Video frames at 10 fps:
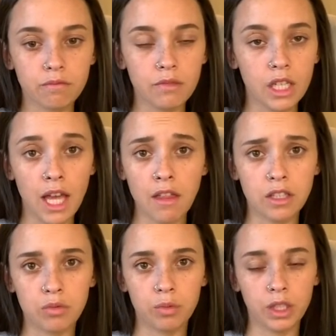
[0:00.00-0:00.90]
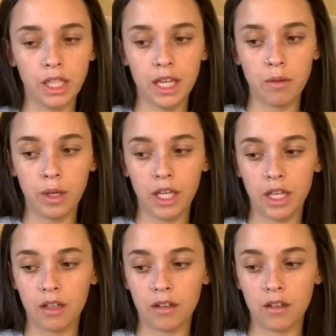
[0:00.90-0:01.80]
yeah, that's really it.
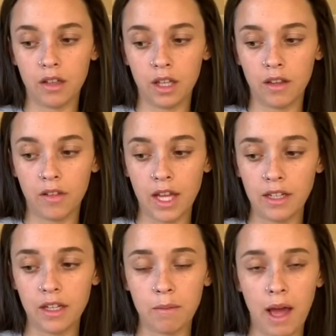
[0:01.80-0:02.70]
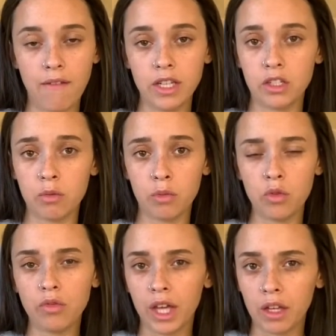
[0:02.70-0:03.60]
We ended up having to
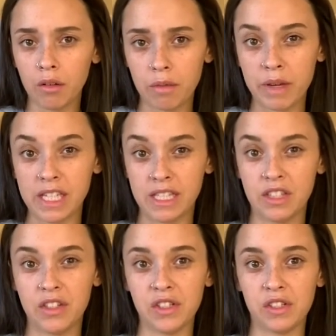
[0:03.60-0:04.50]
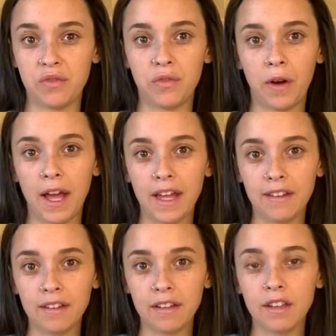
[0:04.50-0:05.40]
move in with my sister's
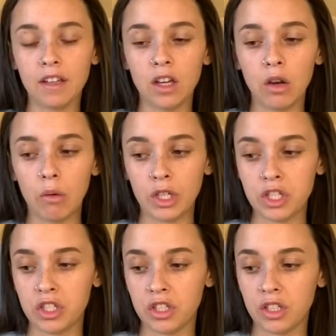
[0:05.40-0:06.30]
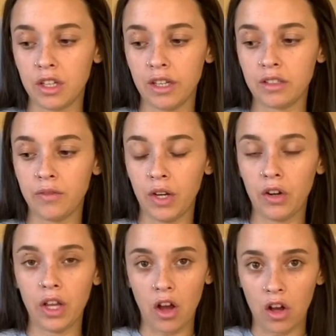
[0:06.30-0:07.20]
friend, which is
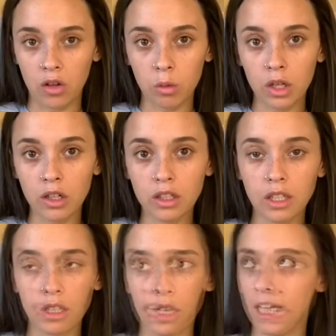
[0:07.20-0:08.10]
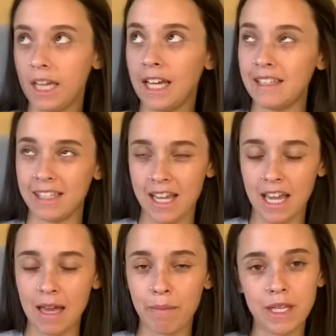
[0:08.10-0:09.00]
very awkward, and it's like,
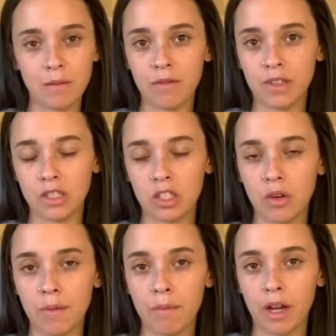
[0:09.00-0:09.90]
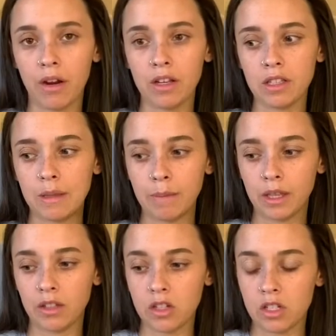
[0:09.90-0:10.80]
it makes me feel so embarrassed, but
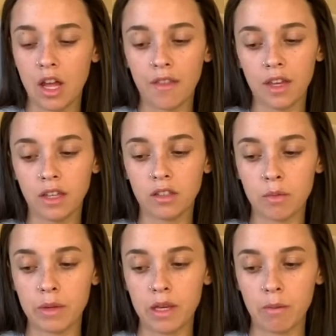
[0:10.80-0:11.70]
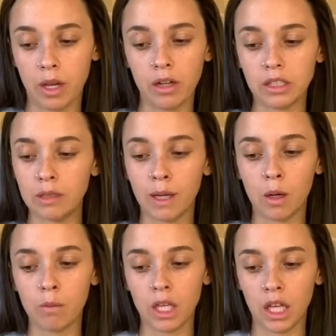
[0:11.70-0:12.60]
there's nothing to be embarrassed
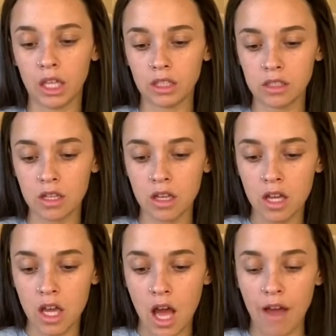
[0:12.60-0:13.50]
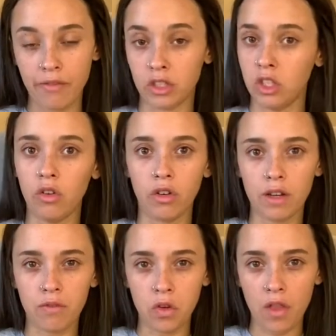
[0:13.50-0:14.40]
about because I feel so
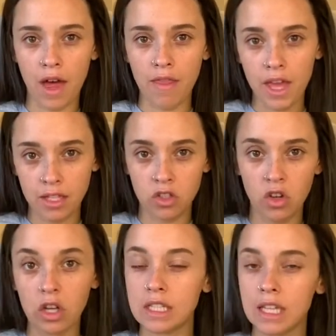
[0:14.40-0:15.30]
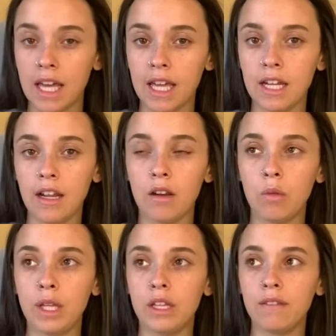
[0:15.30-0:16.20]
grateful that they took us in, and
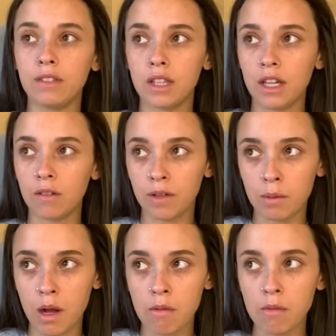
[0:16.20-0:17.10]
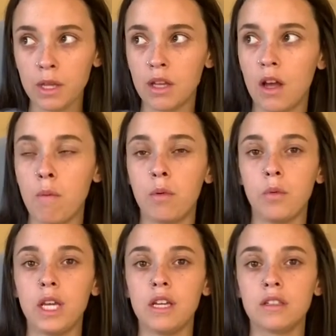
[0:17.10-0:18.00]
we lived there for probably a couple
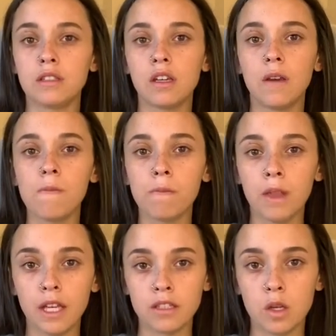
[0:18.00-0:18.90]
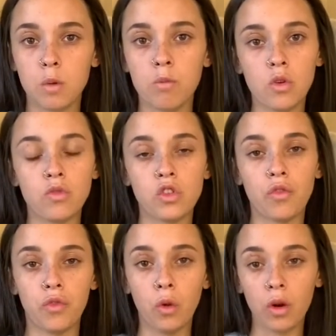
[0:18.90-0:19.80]
weeks until we moved to
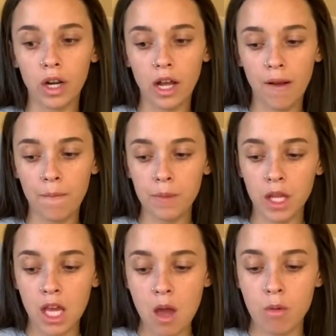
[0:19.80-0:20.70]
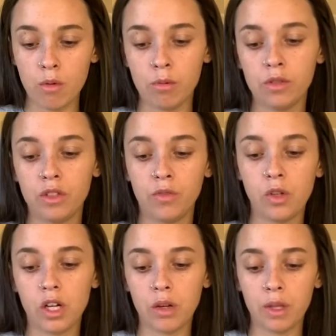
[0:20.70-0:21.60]
Florida. When we moved to
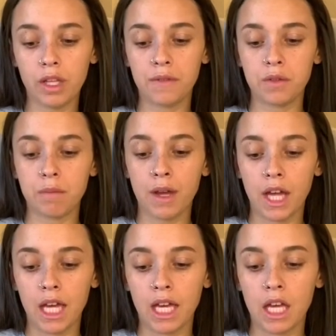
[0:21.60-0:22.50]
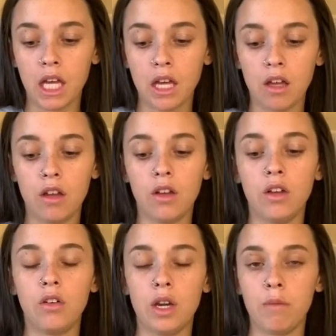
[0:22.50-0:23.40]
Florida, we lived with my
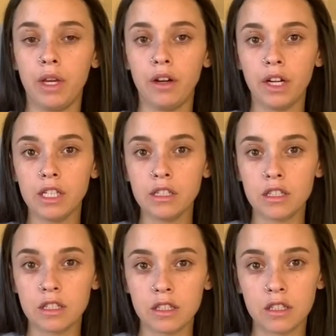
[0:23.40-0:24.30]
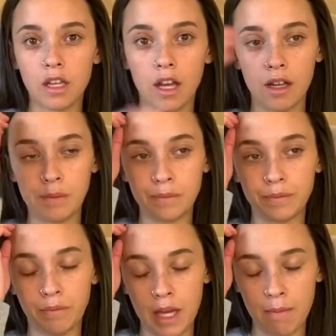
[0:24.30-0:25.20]
grandparents,
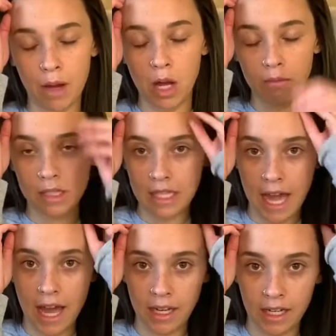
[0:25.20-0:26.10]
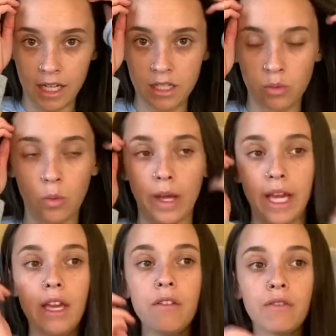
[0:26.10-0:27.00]
my mom's dad and his
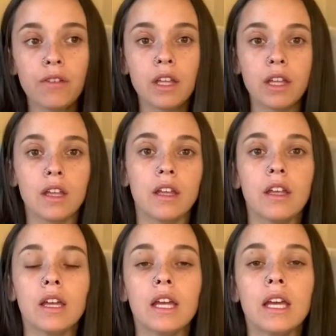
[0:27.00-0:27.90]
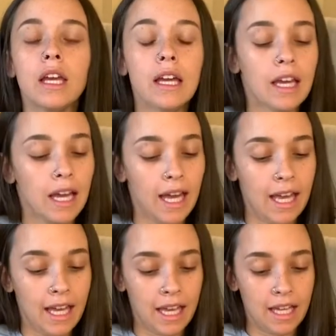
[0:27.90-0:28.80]
wife,
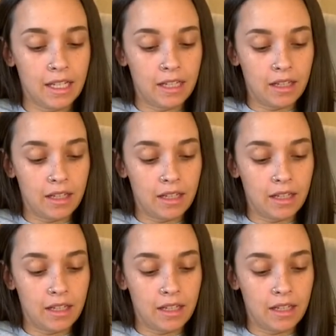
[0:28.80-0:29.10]
and